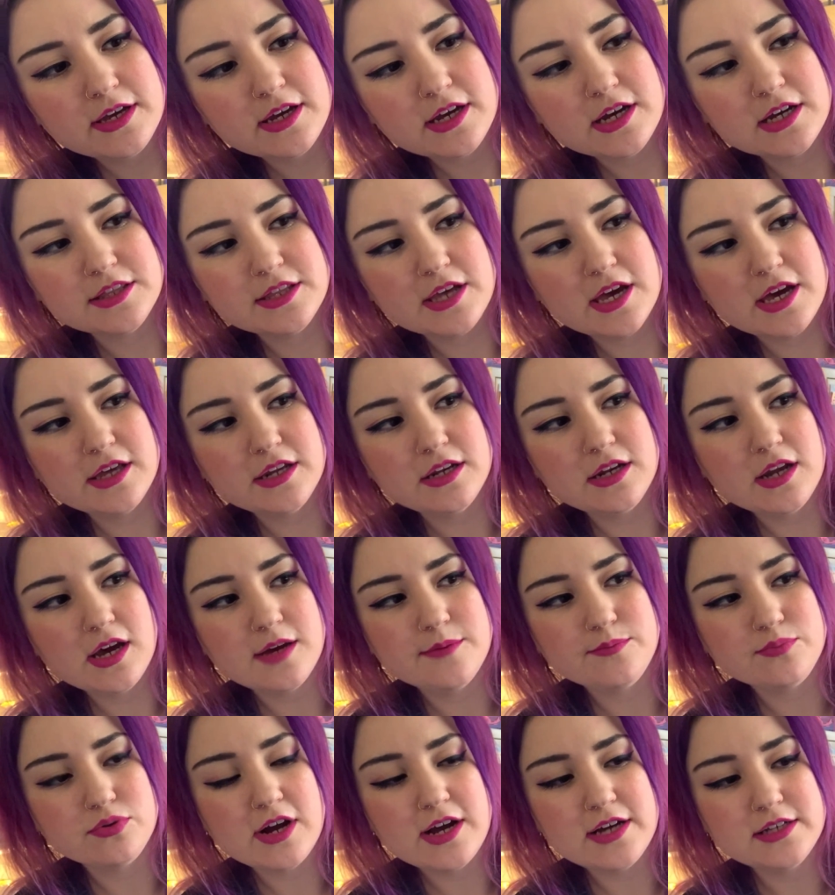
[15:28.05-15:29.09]
and then I
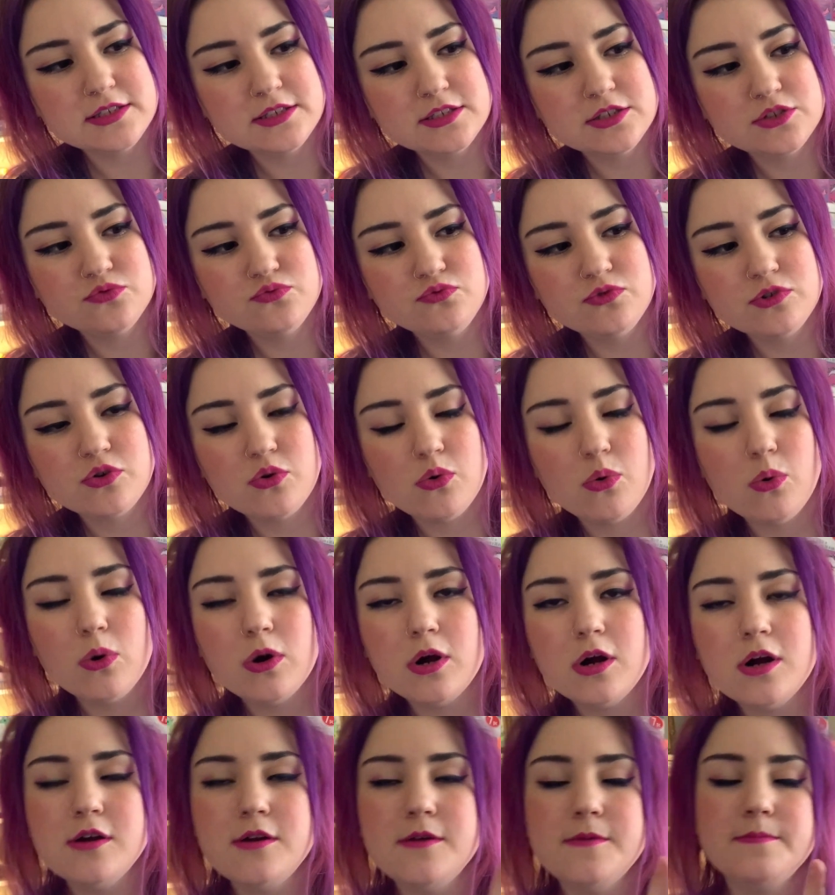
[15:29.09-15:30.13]
press
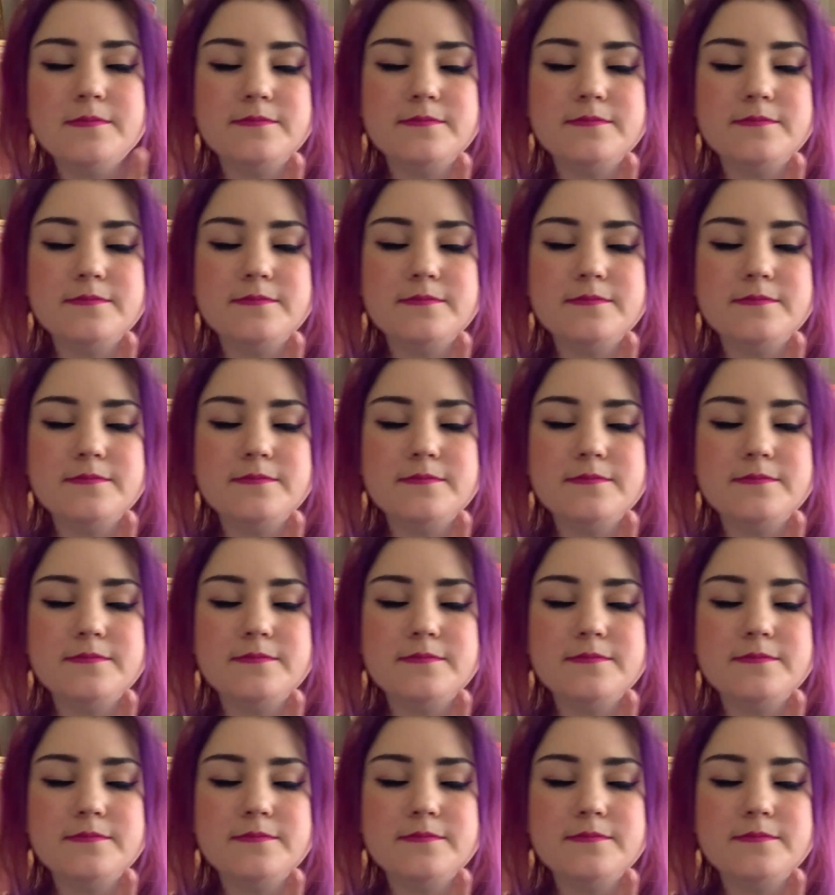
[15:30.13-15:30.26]
record.